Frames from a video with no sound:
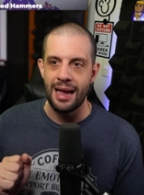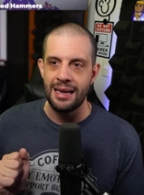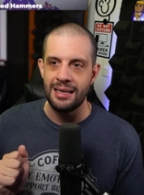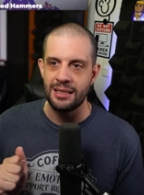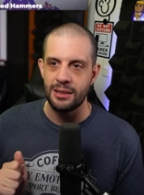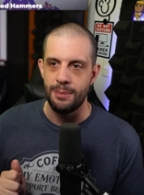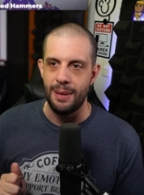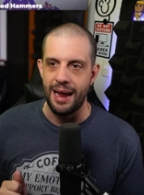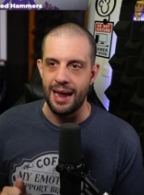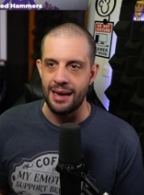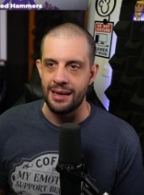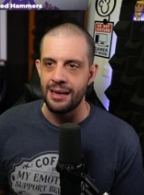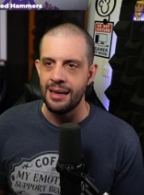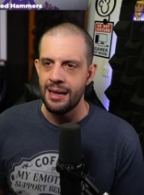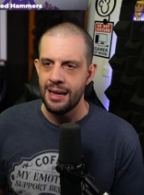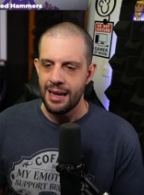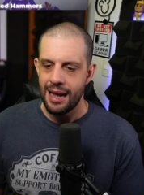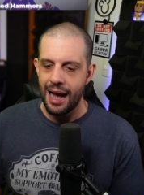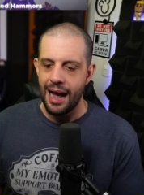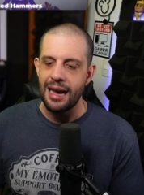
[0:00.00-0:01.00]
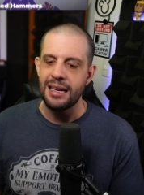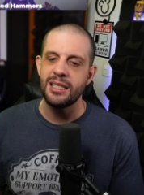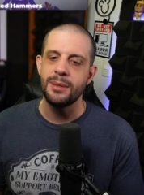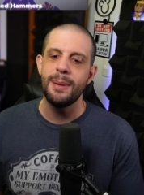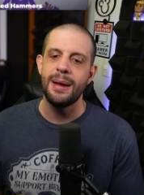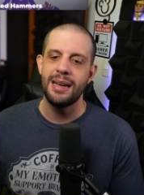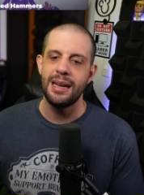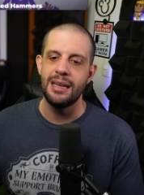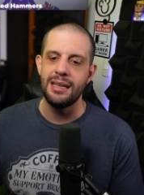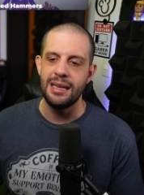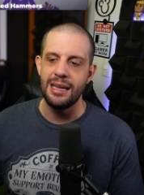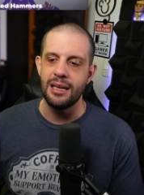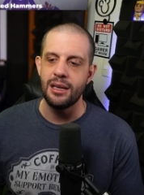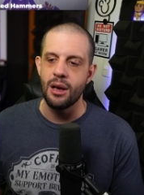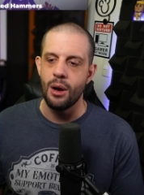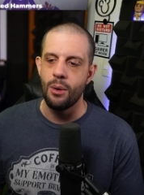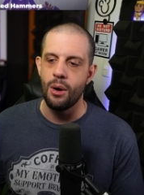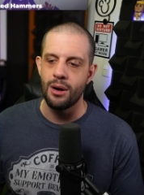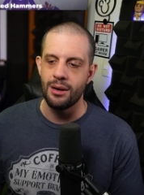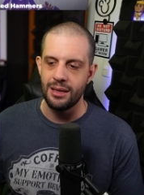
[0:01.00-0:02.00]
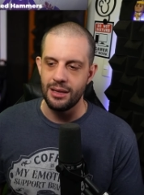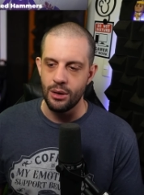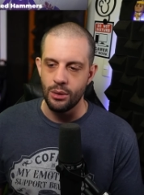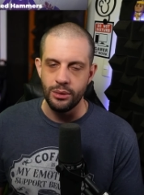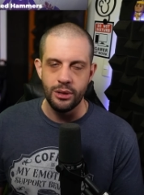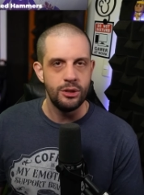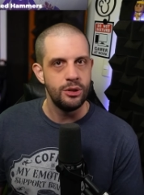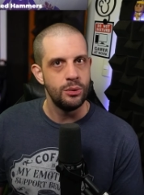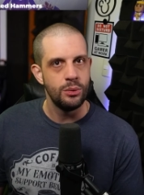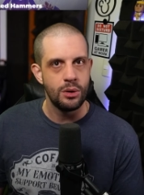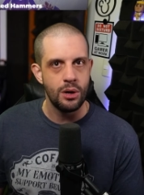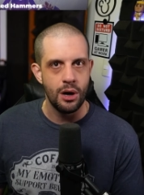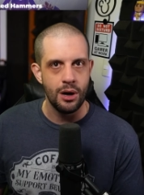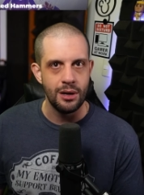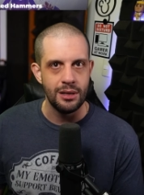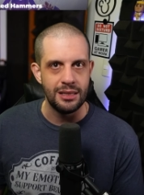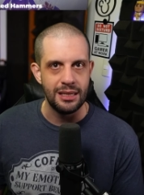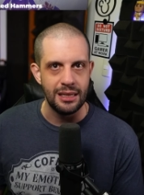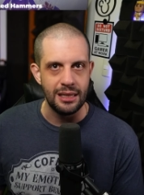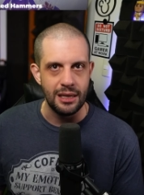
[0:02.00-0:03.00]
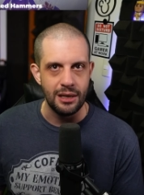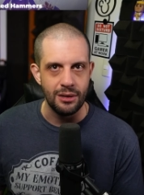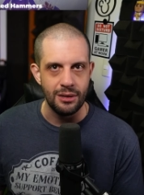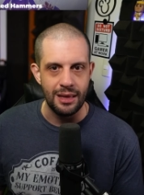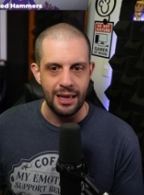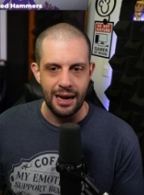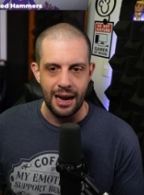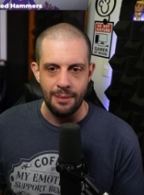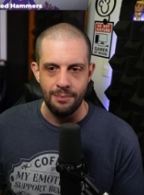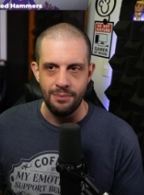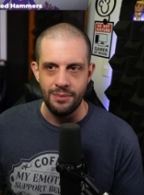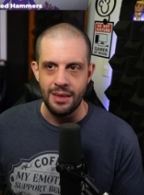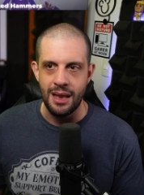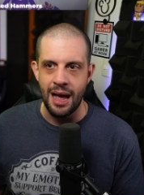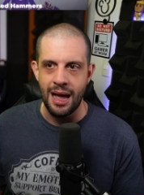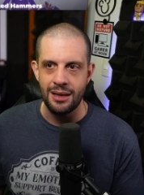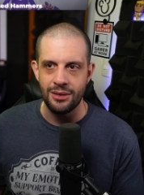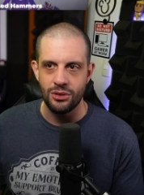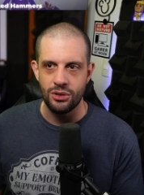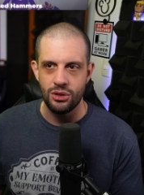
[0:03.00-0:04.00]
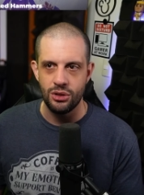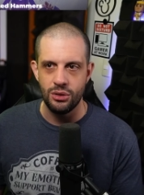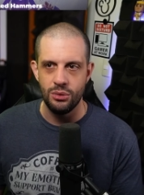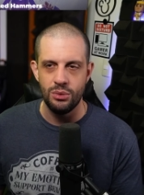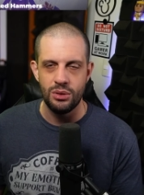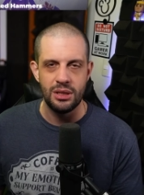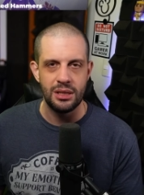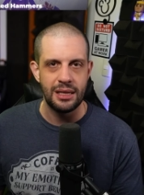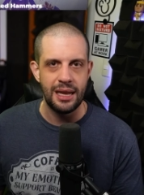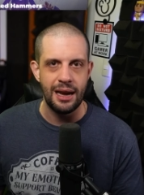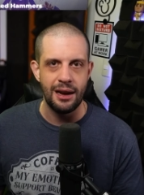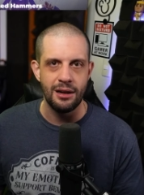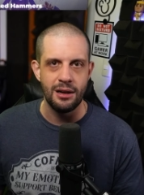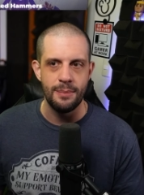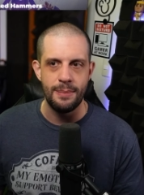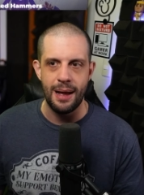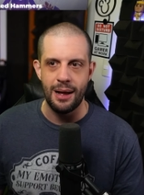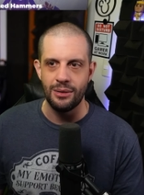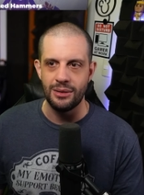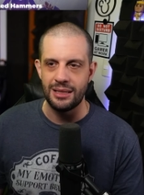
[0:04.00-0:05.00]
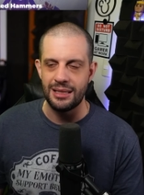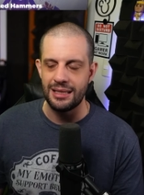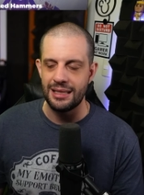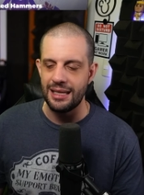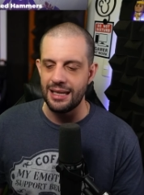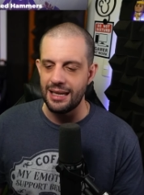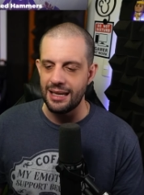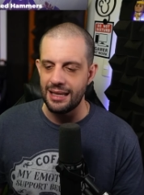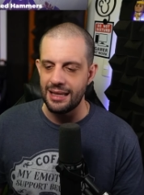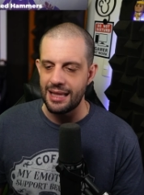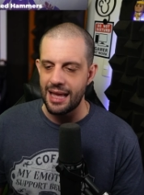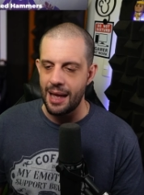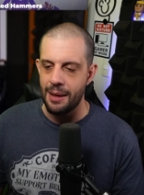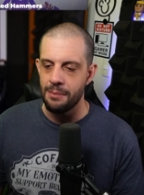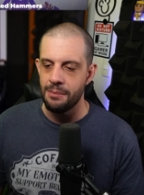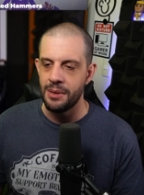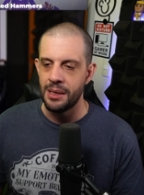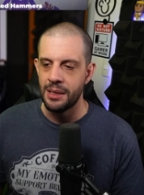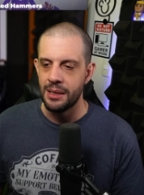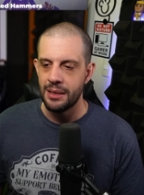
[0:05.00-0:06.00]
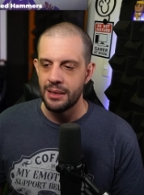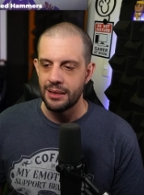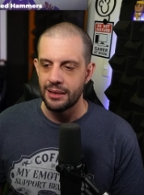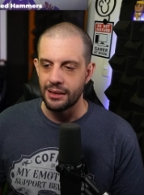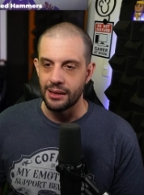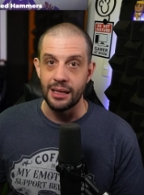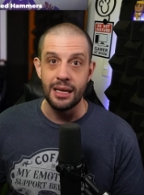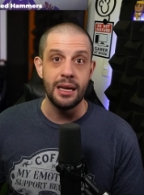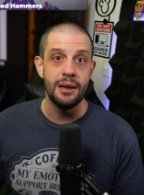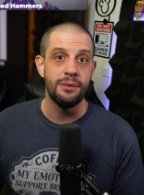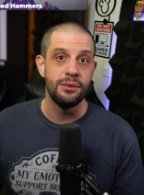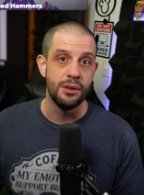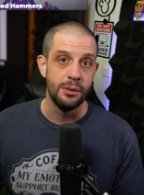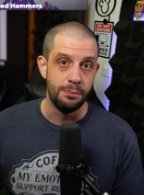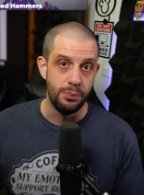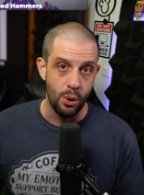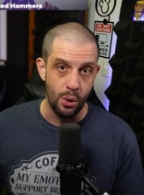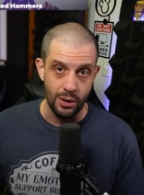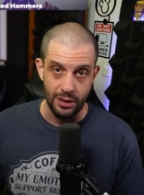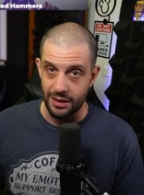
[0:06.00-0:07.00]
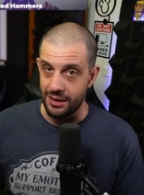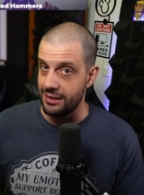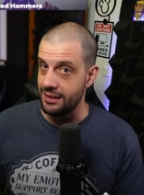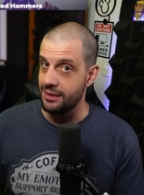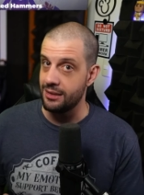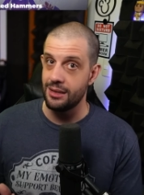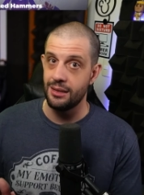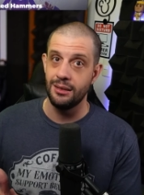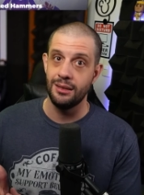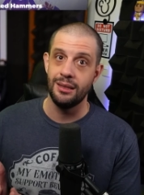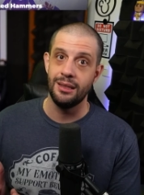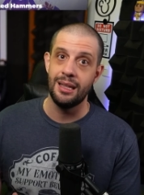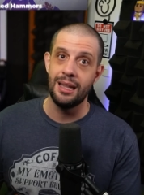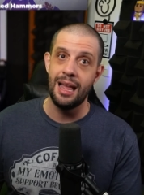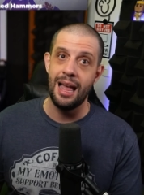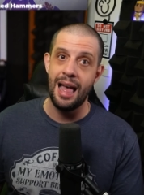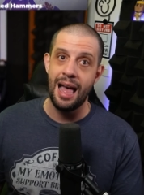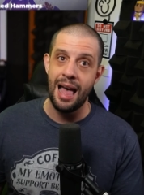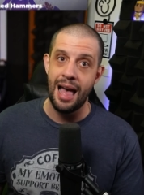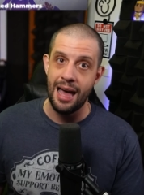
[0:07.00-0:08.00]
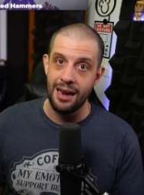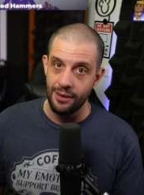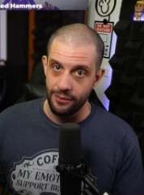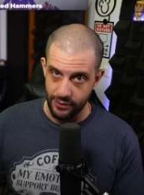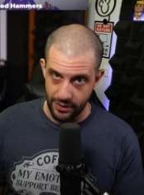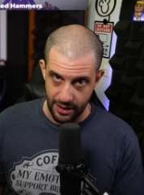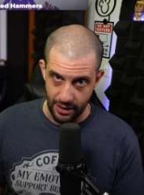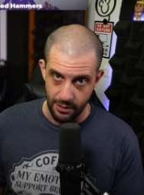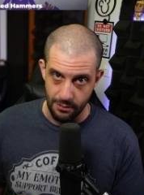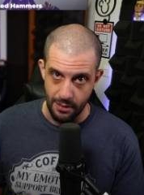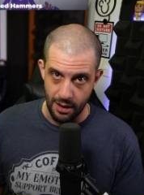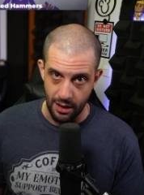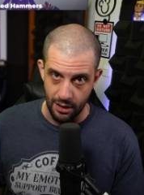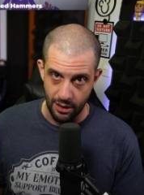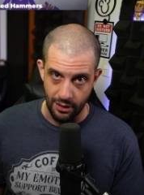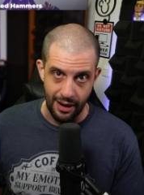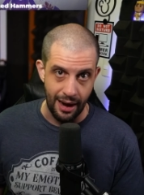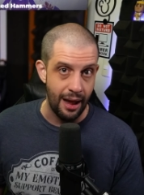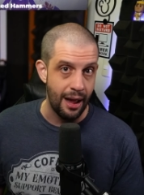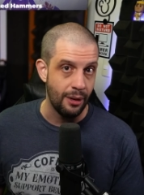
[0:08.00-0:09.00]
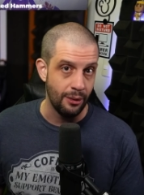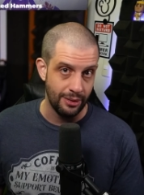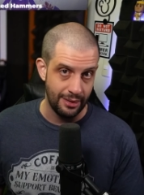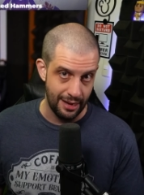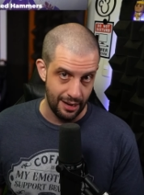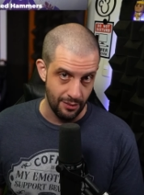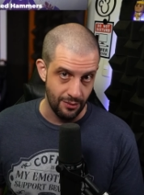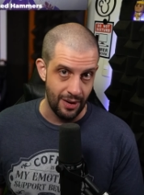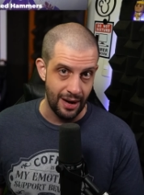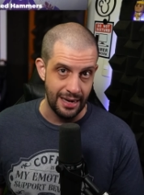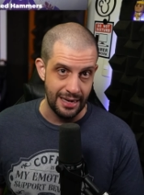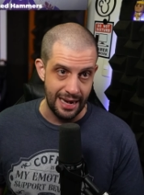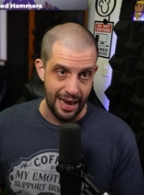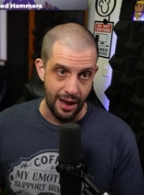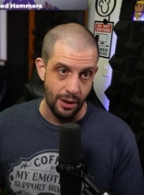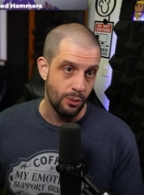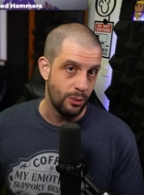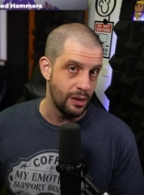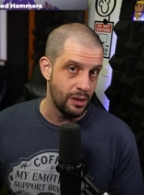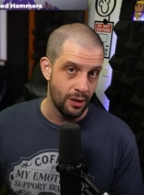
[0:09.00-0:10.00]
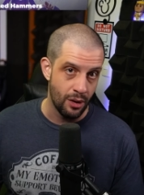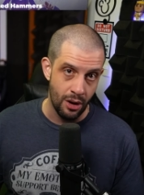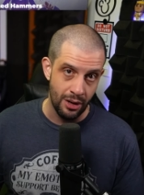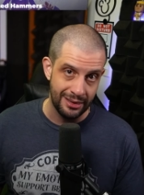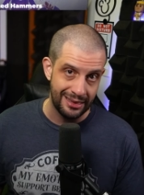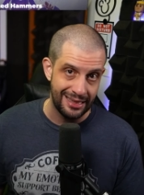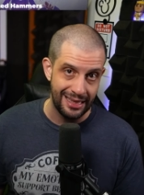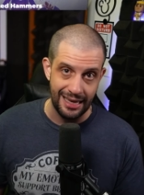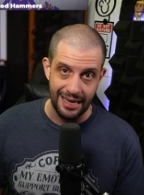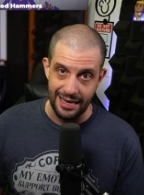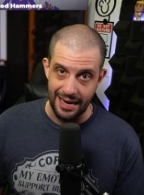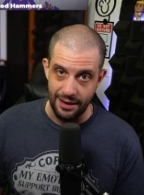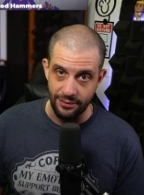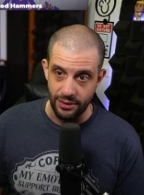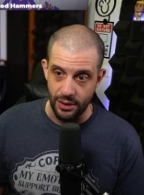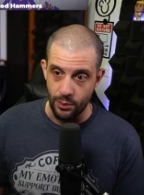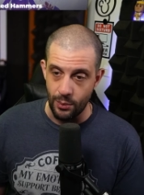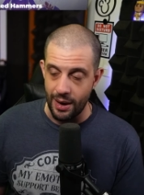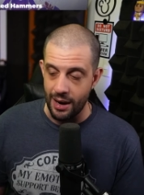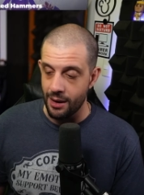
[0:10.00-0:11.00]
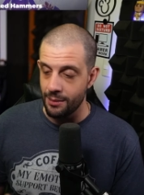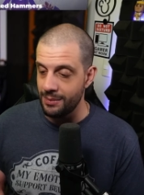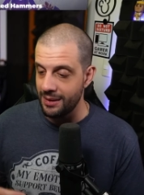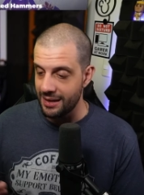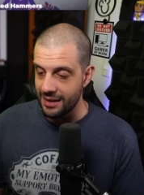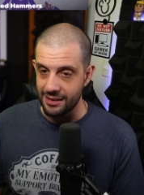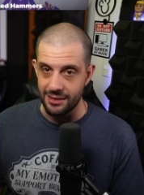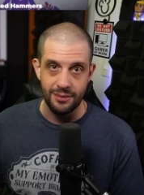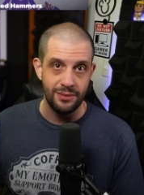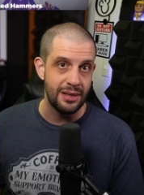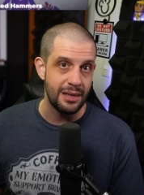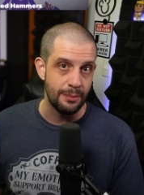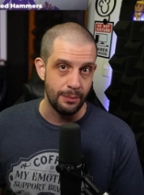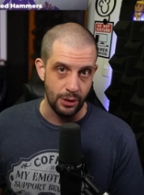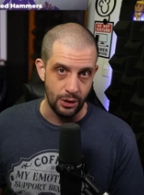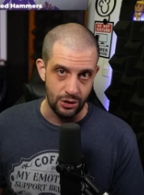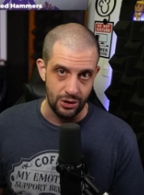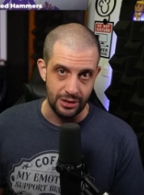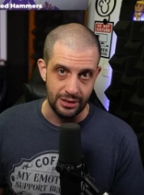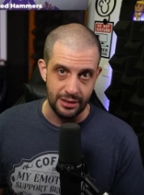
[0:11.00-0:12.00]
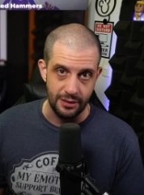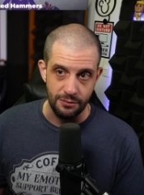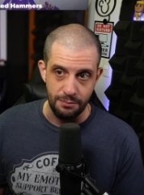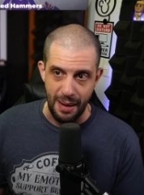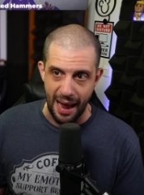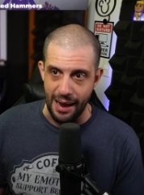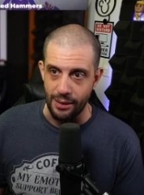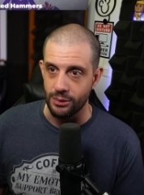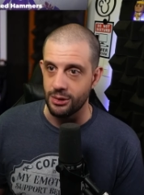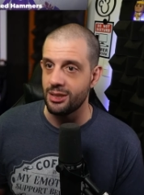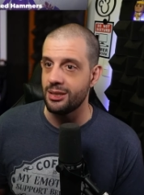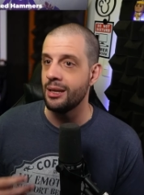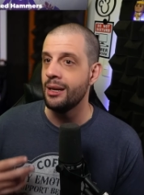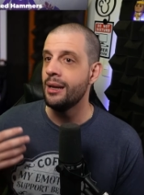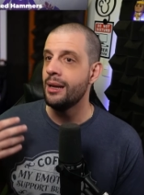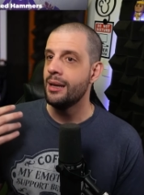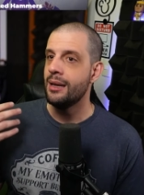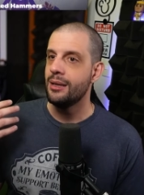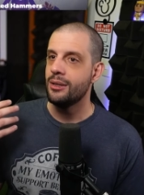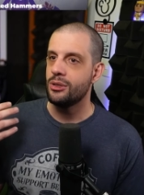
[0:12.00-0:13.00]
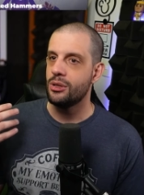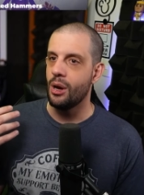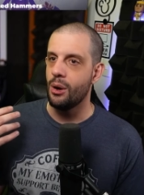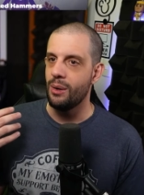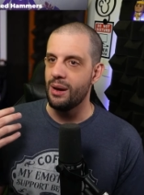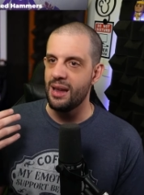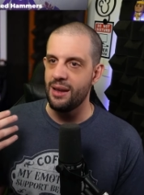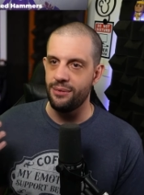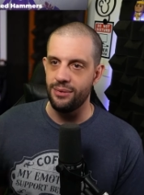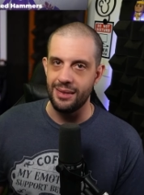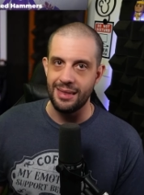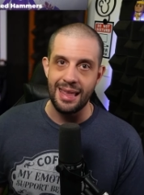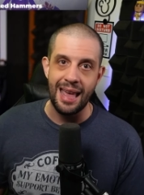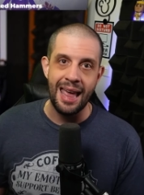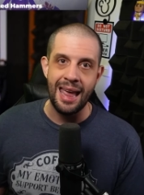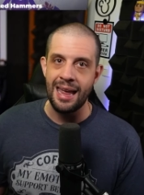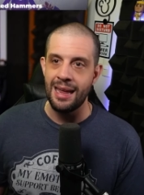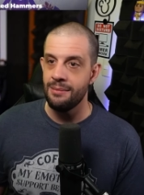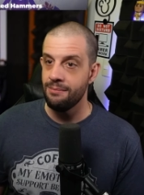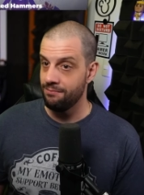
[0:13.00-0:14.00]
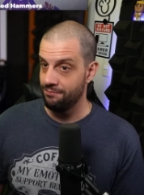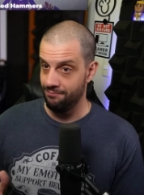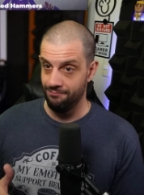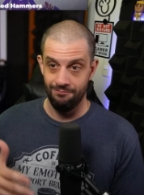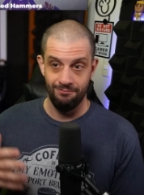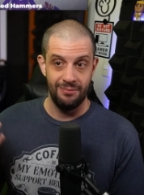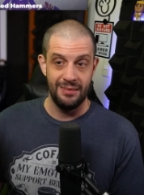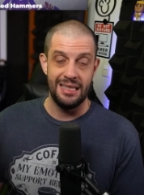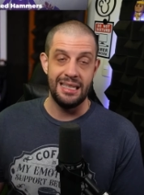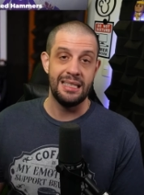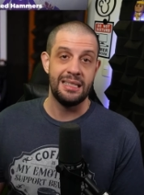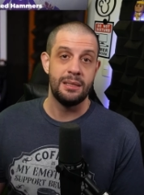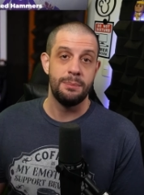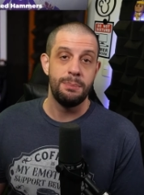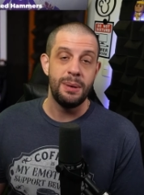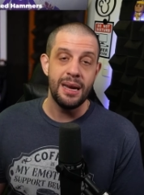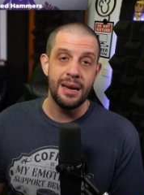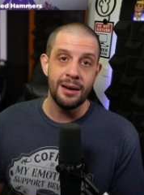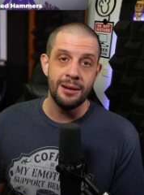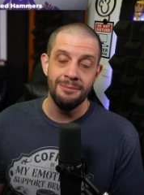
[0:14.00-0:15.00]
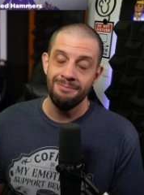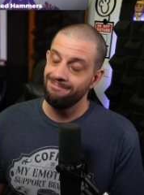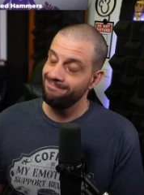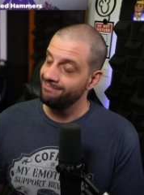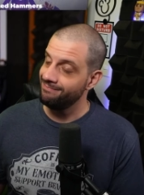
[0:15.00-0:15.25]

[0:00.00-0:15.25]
Iceman. Iceman and Nico are the only two cards in here that I'm not too scared about seeing them leave the board, because there's a lot of Killmonger out there right now. We all see it everywhere because of the emergence of Bounce. So if they disappear,